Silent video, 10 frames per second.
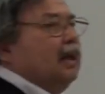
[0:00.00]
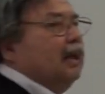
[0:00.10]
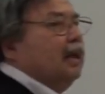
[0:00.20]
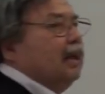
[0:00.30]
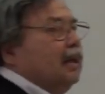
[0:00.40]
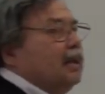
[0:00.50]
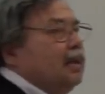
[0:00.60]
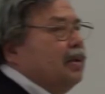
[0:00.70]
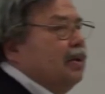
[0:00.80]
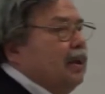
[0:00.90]

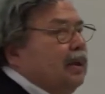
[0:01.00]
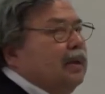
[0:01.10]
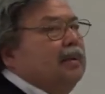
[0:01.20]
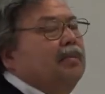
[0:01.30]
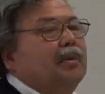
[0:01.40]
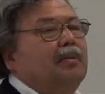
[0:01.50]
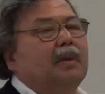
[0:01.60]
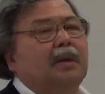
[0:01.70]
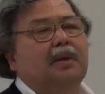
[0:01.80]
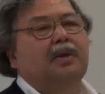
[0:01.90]
concerning the
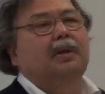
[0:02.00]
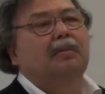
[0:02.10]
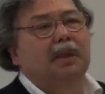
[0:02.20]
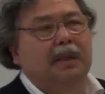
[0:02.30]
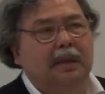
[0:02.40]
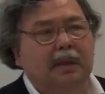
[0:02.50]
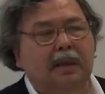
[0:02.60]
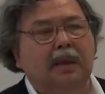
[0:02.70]
population mean,